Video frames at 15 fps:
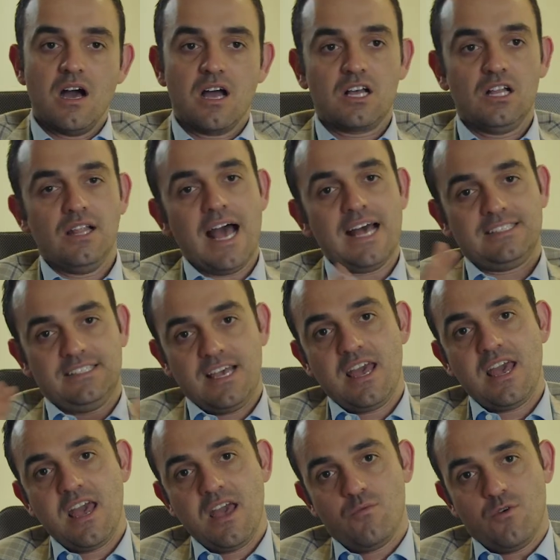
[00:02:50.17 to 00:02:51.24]
Class
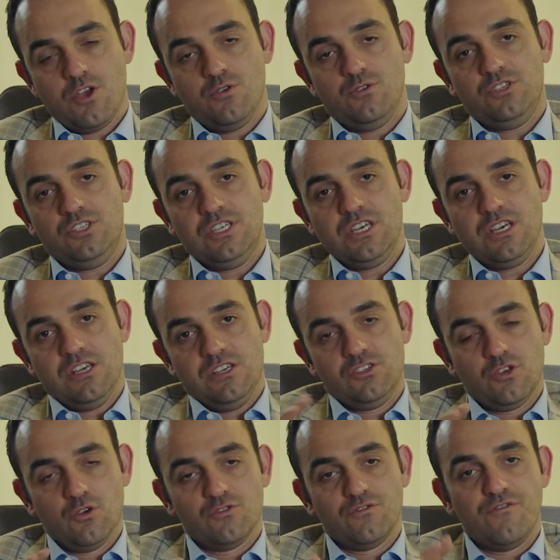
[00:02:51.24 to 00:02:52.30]
A, what you see is
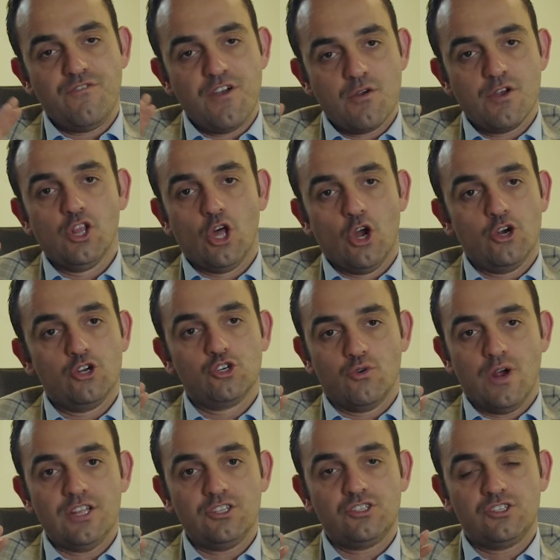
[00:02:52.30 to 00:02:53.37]
those very large
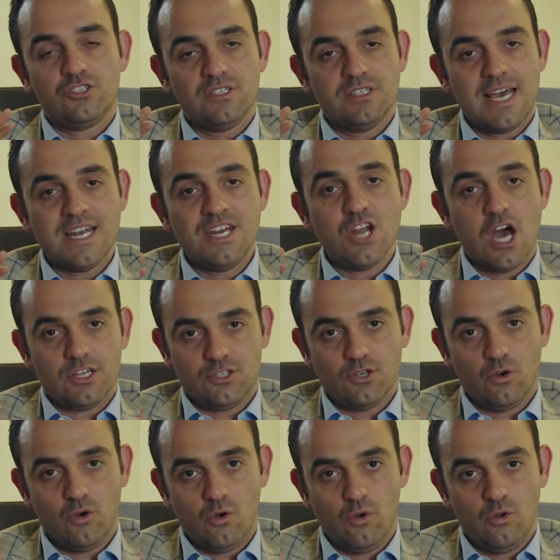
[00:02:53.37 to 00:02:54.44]
rents tend not to
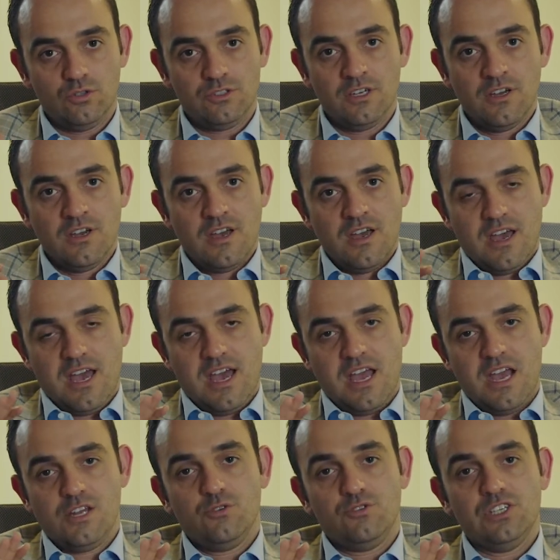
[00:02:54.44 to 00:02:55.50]
hold,
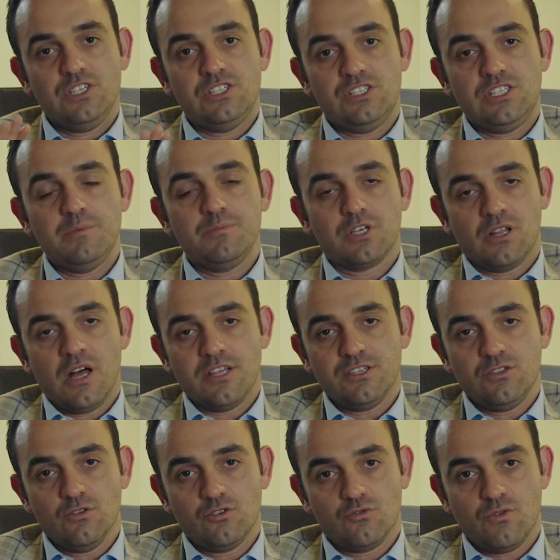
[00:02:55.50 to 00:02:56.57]
and you see steep declines
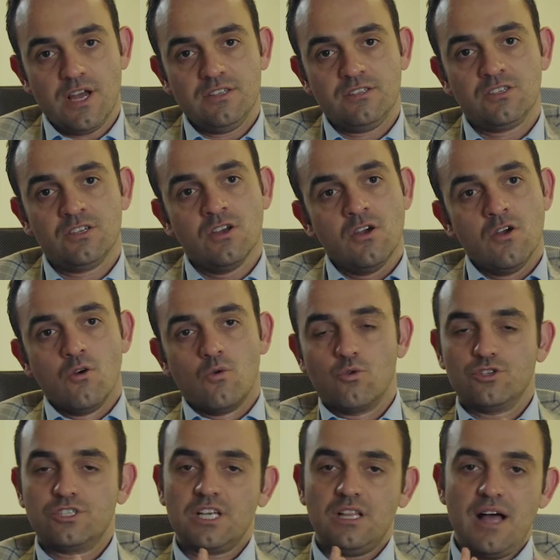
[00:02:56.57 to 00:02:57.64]
in those rents.
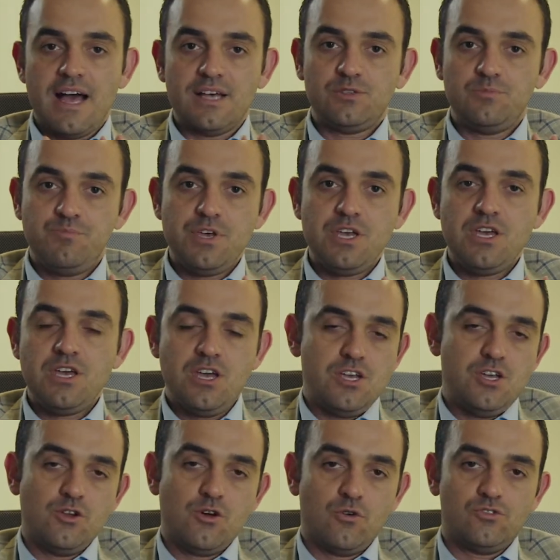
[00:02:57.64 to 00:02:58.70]
Whereas Class B,
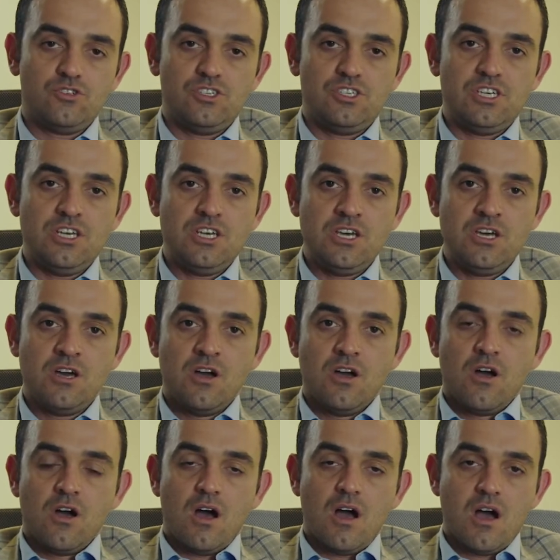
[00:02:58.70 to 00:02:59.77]
you don't see
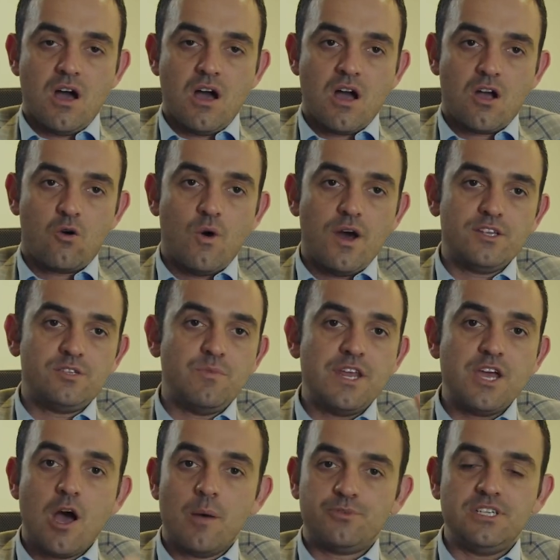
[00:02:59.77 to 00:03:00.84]
quite as
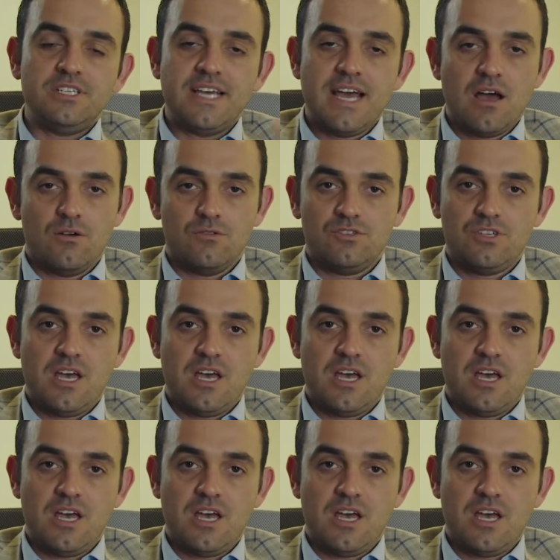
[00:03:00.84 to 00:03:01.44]
many ups and downs,